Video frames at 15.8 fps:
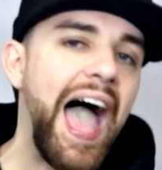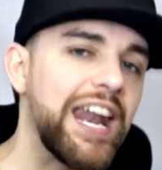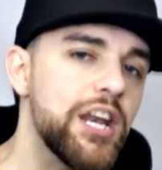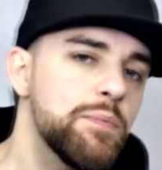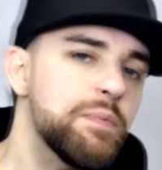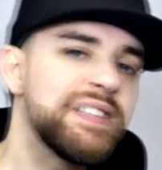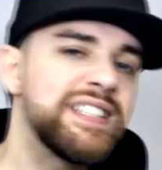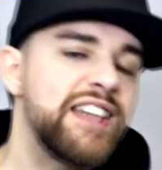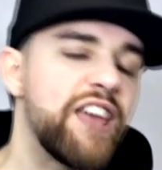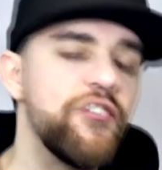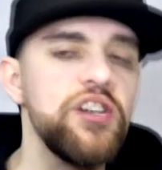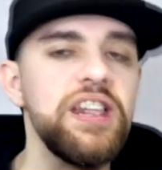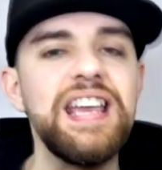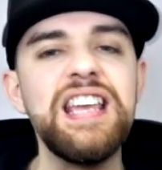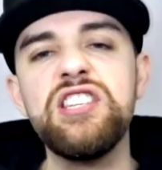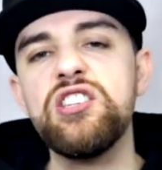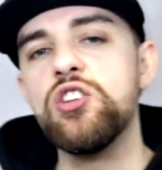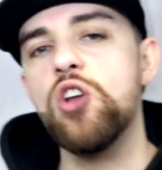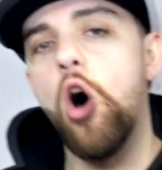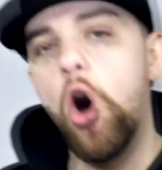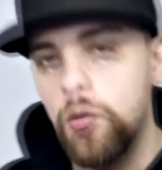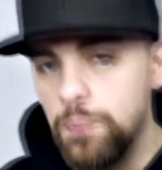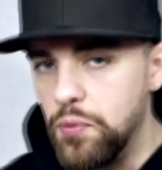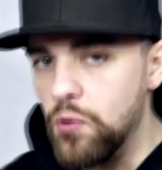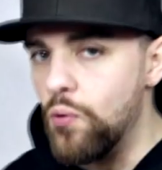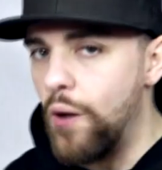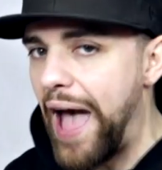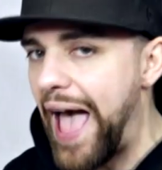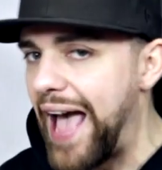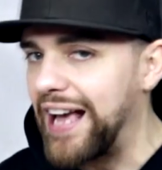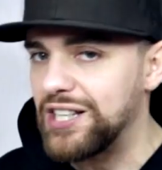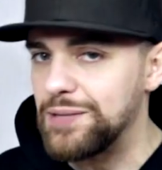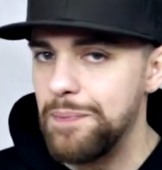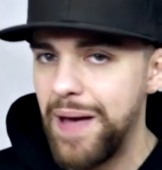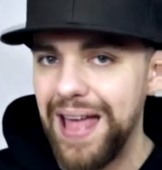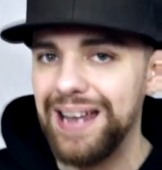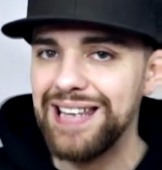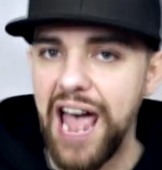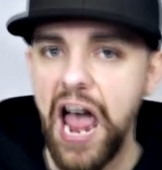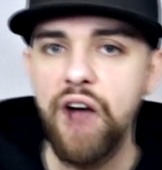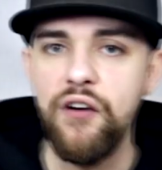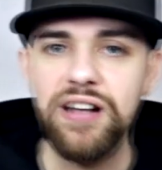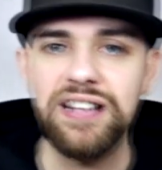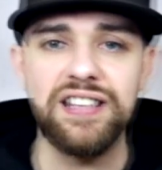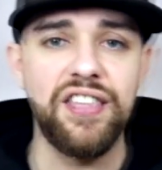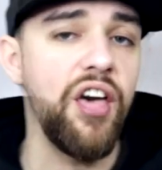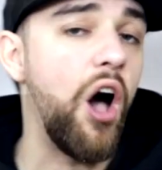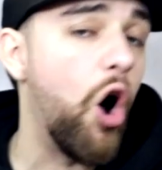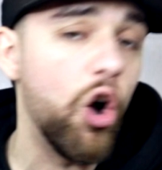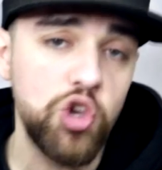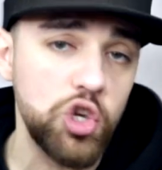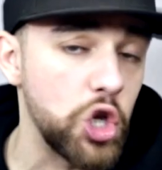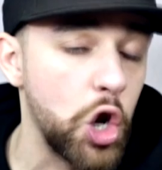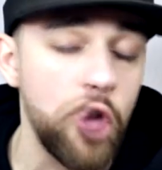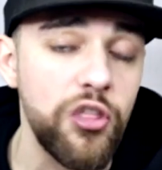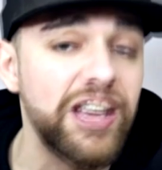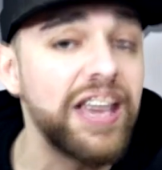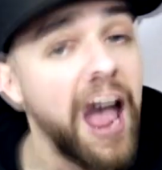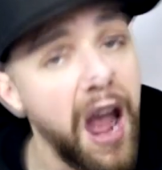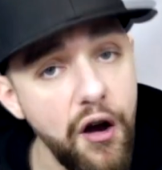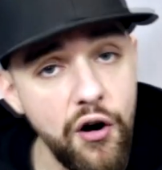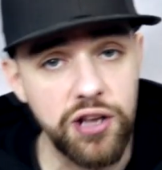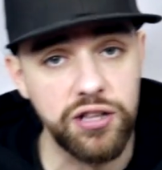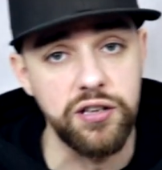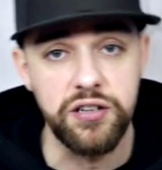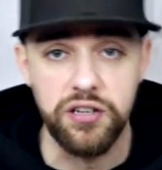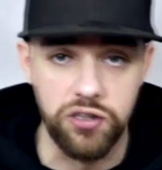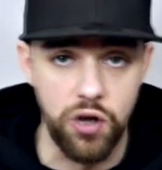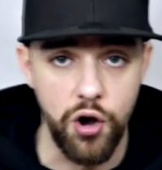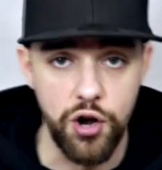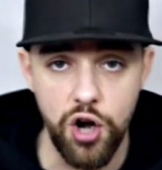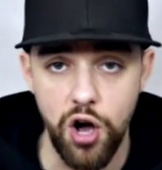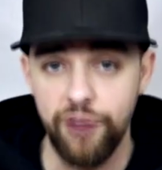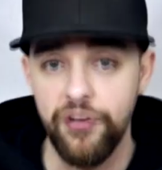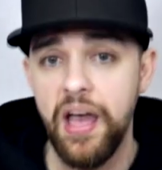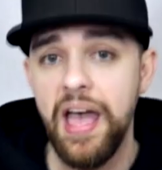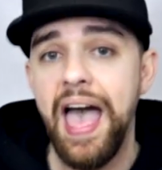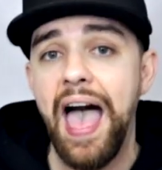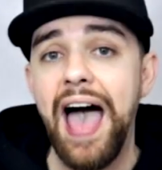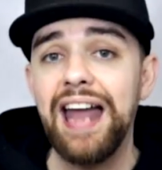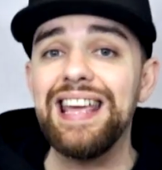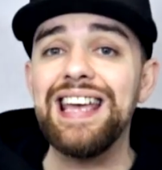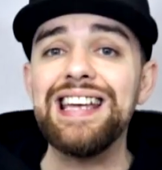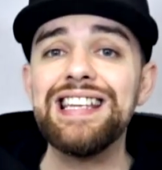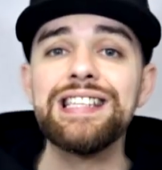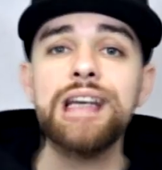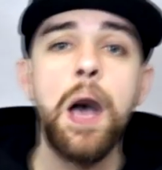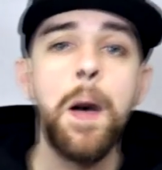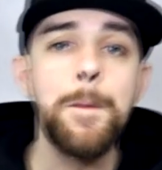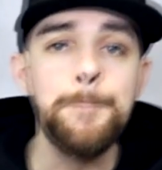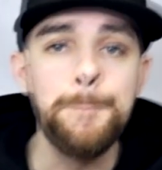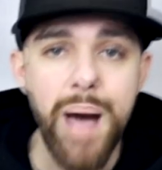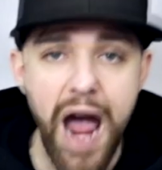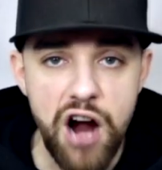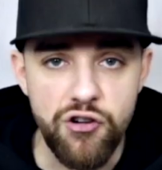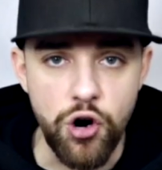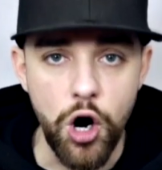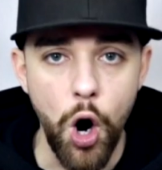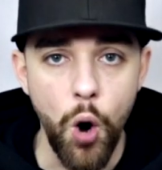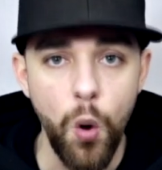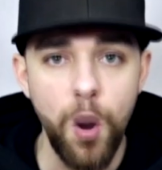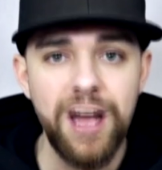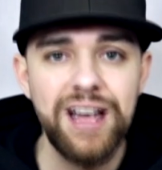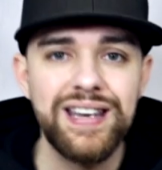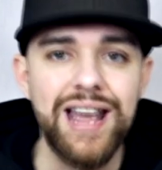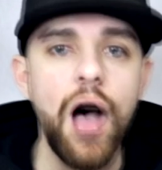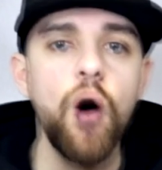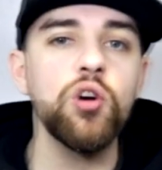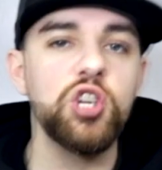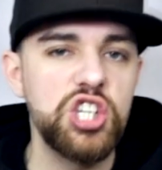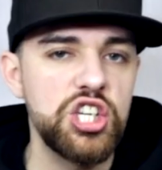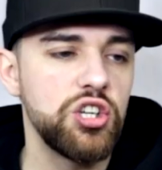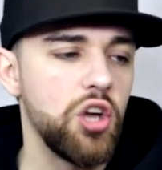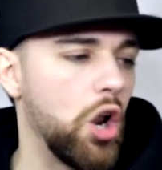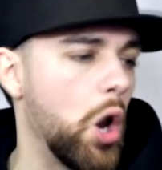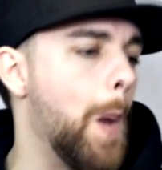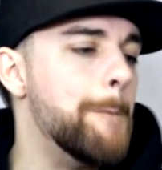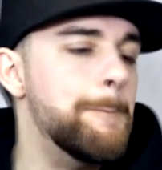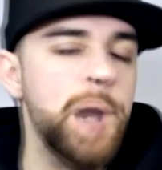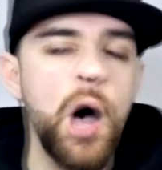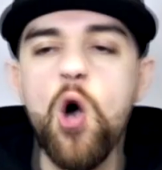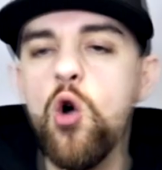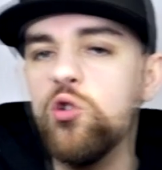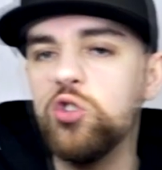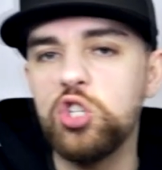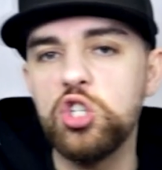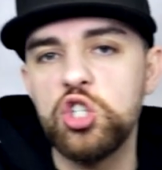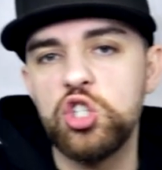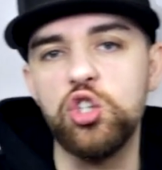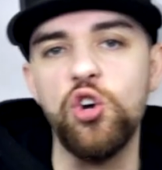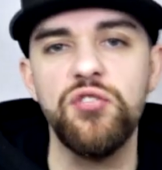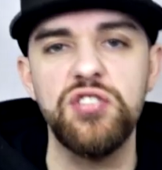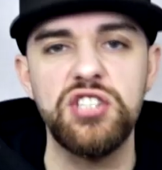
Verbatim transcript: And number seven is an oddball X-Men character that I just like the character design of, and it is Marrow. Now, she's got like bones and stuff